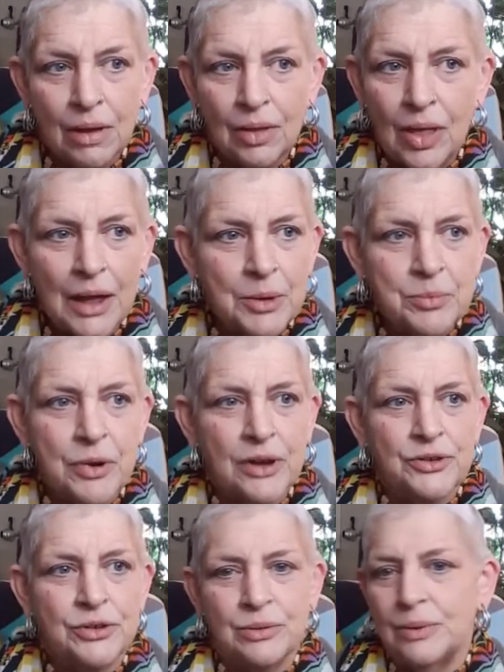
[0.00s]
a lot of
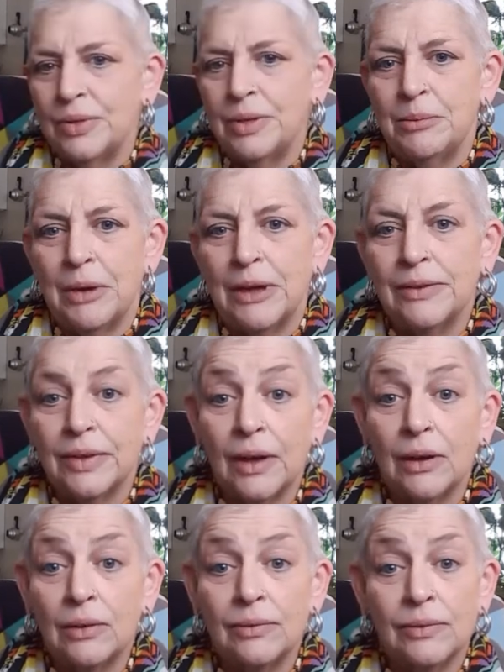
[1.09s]
pressure within
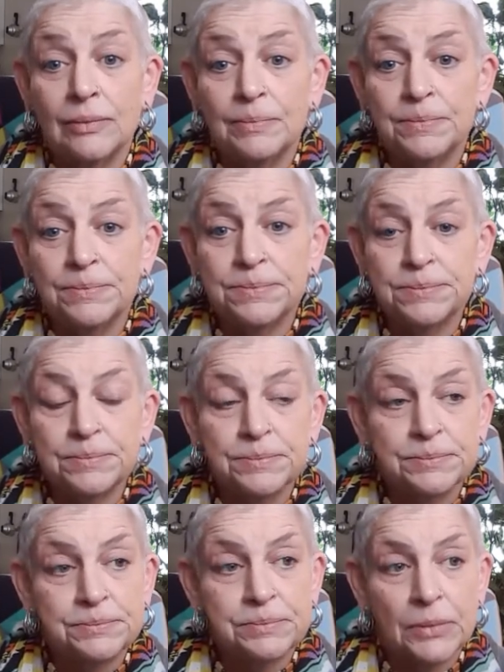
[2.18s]
myself.
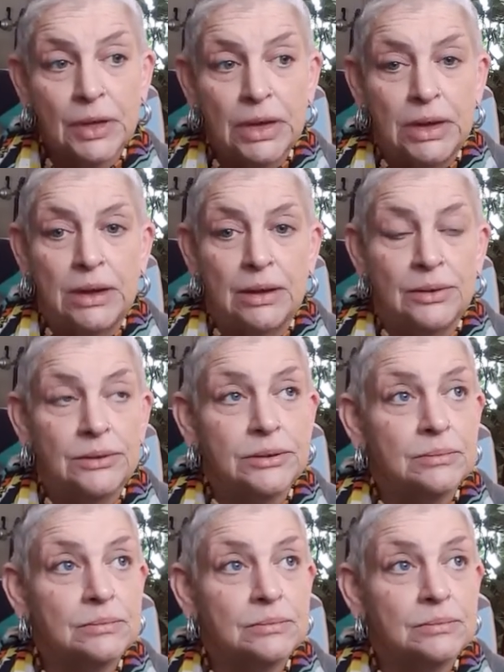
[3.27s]
And